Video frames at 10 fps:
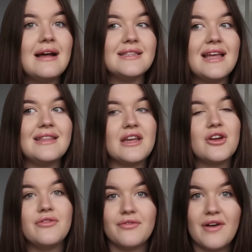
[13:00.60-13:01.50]
and then they
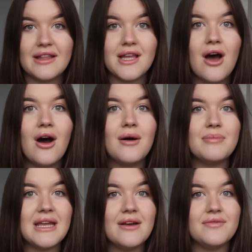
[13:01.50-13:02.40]
couldn't find the
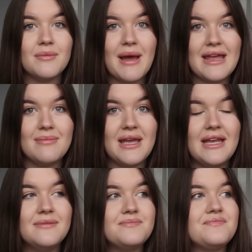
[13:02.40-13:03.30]
heartbeat of the
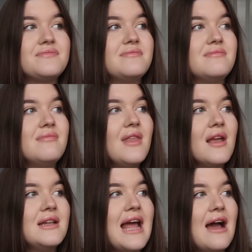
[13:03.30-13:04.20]
baby.
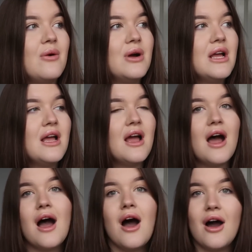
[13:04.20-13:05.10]
Now,
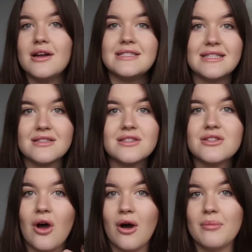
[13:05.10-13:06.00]
her heart didn't
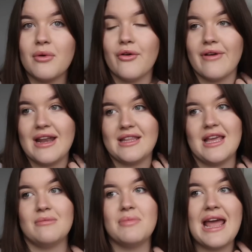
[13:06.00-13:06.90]
stop or
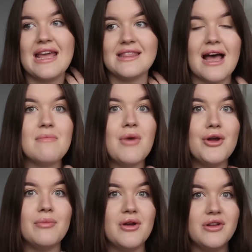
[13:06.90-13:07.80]
anything, but in that
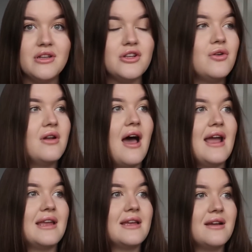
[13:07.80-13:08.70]
moment you're
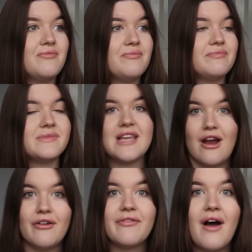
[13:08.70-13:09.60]
like
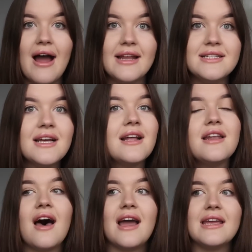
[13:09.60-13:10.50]
terrified.
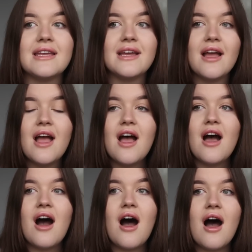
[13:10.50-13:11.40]
Like
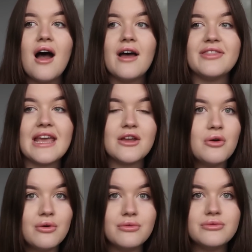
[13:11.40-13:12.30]
they
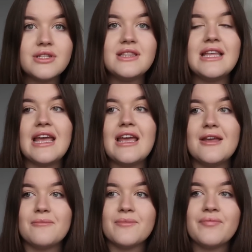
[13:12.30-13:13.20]
called
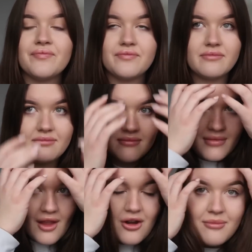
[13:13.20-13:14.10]
the,
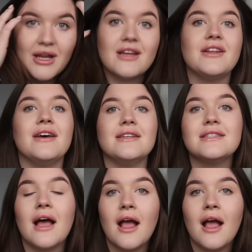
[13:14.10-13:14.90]
oh my goodness,